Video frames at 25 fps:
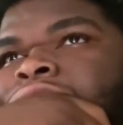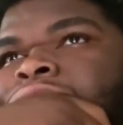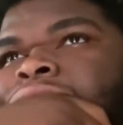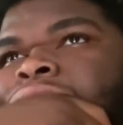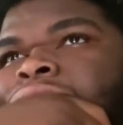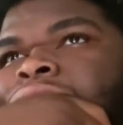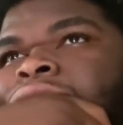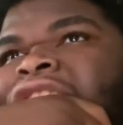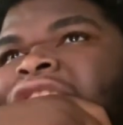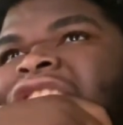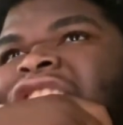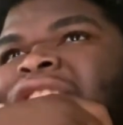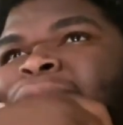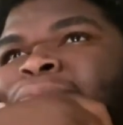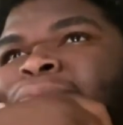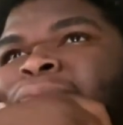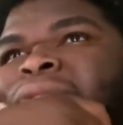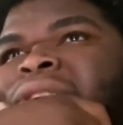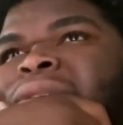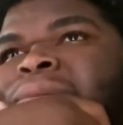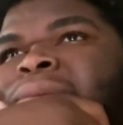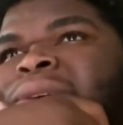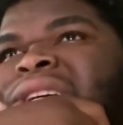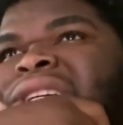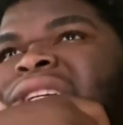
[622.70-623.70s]
That's
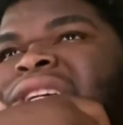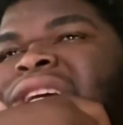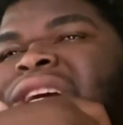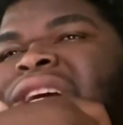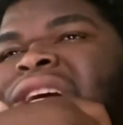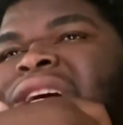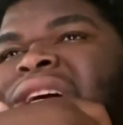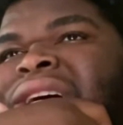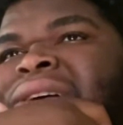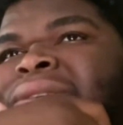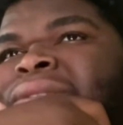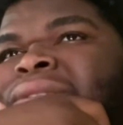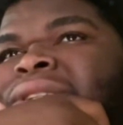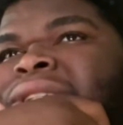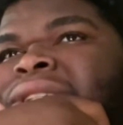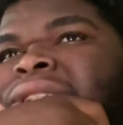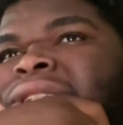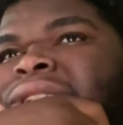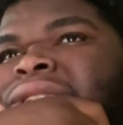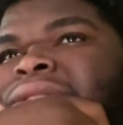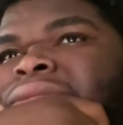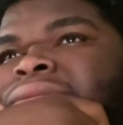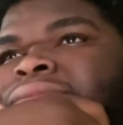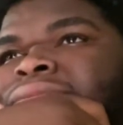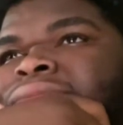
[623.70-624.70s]
pretty much that covers it.
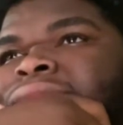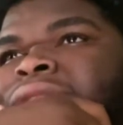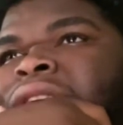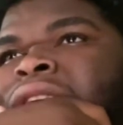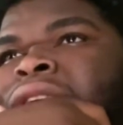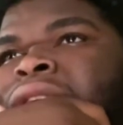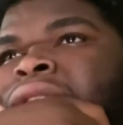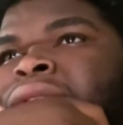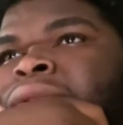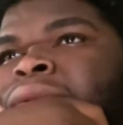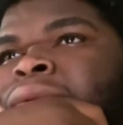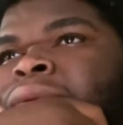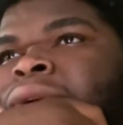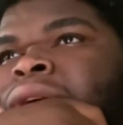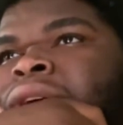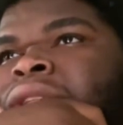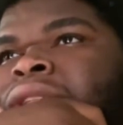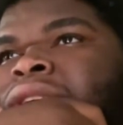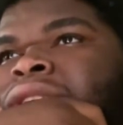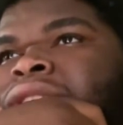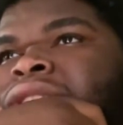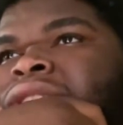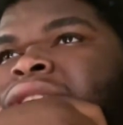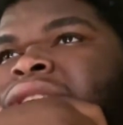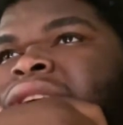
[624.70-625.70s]
I don't know what
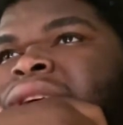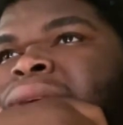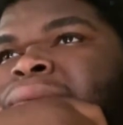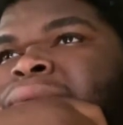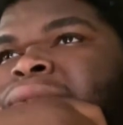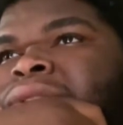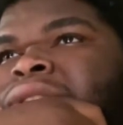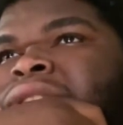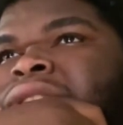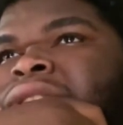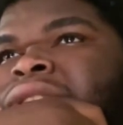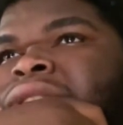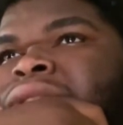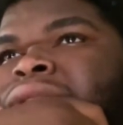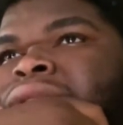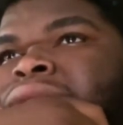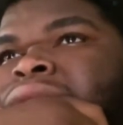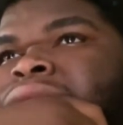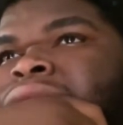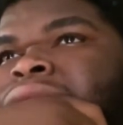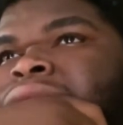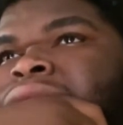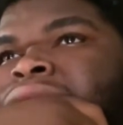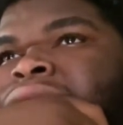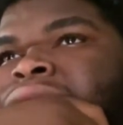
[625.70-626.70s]
other CW
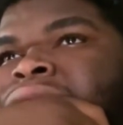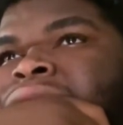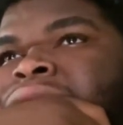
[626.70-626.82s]
shows.